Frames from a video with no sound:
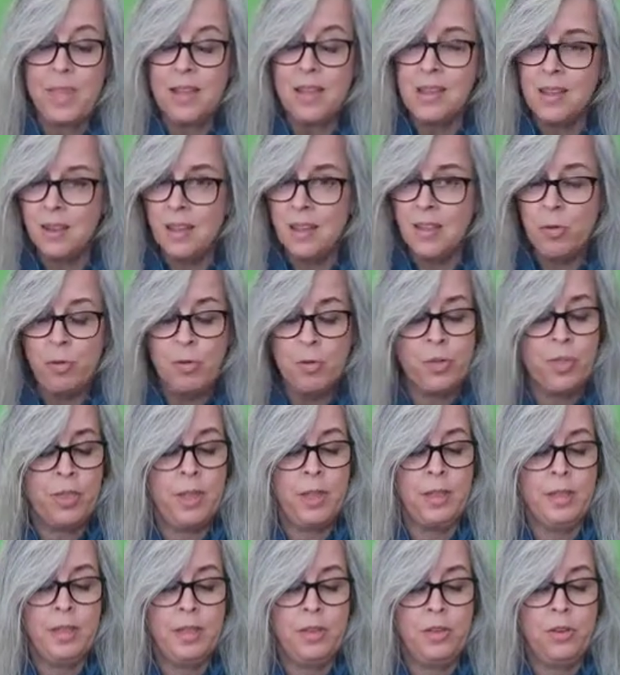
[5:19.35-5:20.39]
Another
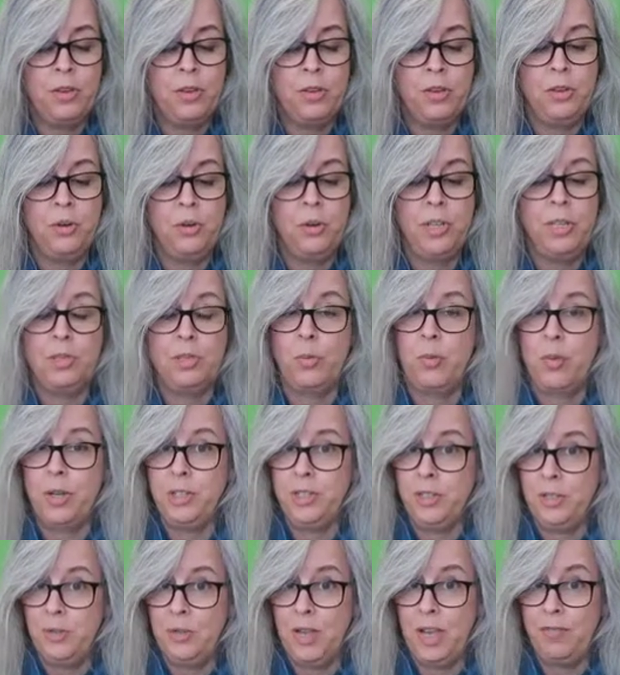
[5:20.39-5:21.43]
thing that you can do is
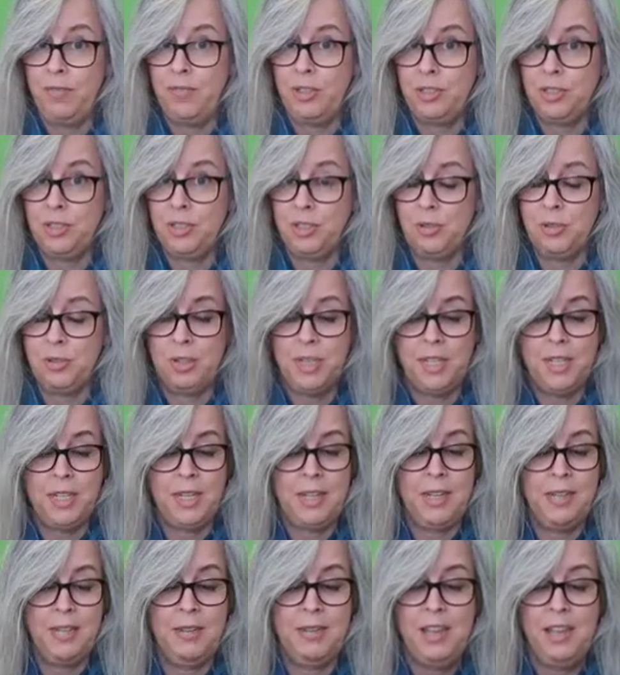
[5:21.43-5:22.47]
once you have your story
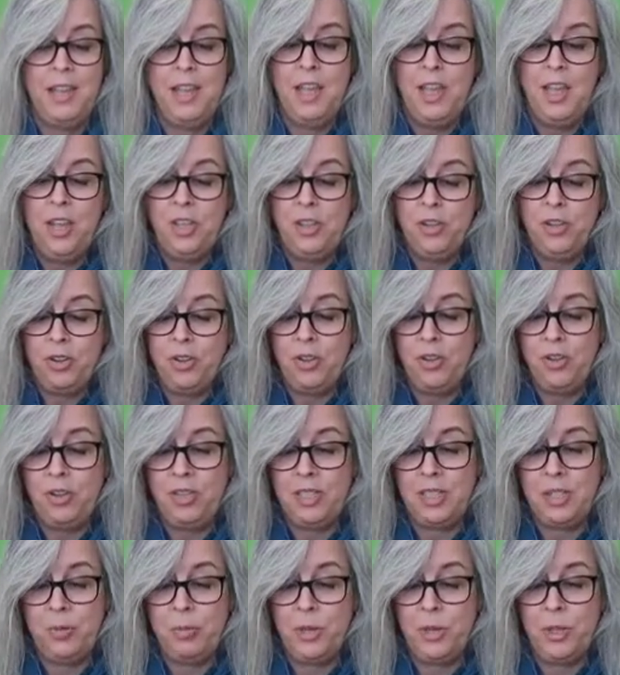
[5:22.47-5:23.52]
done, you'll notice
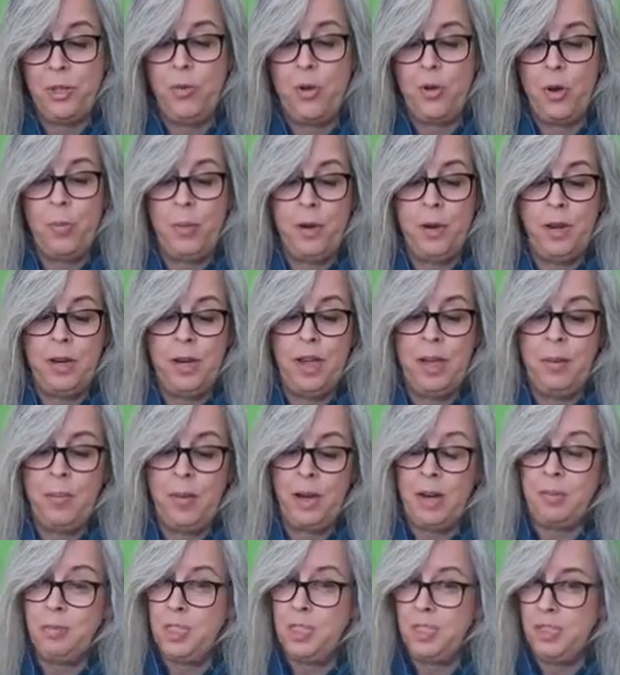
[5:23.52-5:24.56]
that when you open it up,
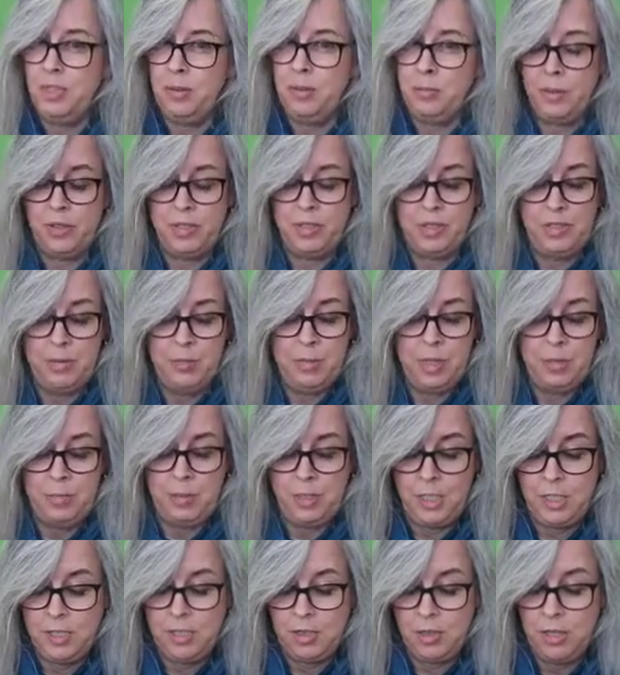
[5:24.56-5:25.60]
and I'm just going to put some
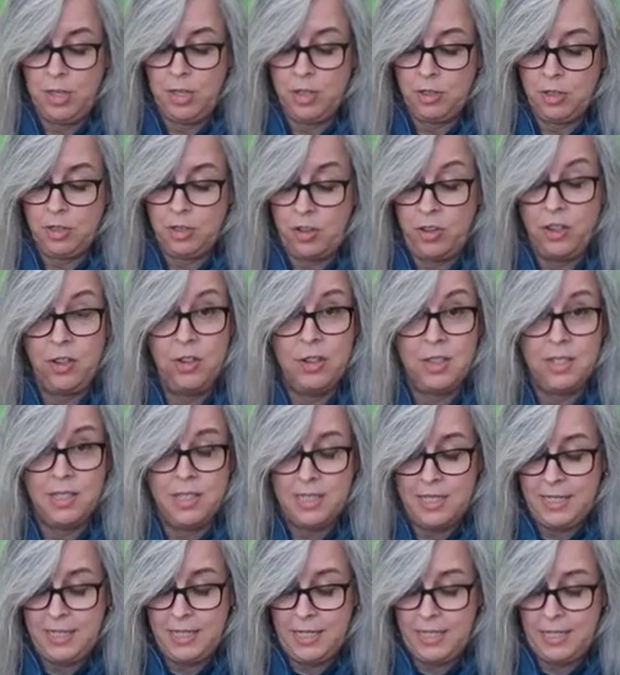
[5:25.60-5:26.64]
images on here so that you can
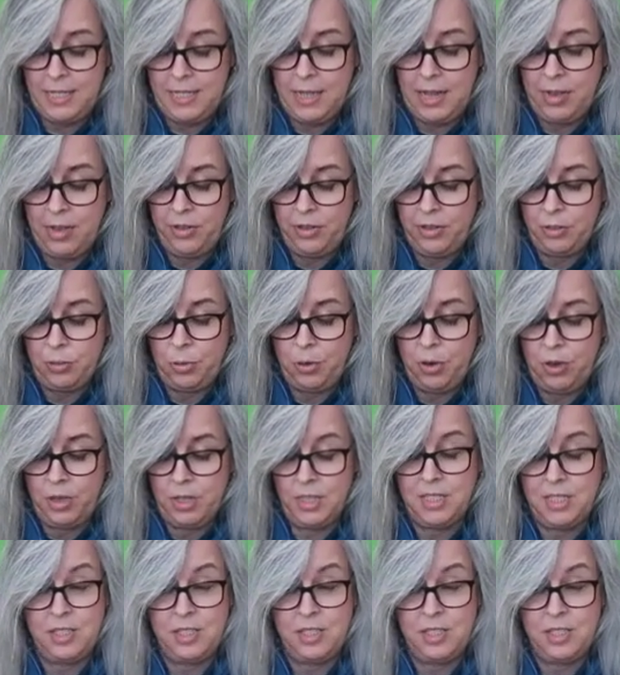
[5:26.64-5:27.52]
see how this works.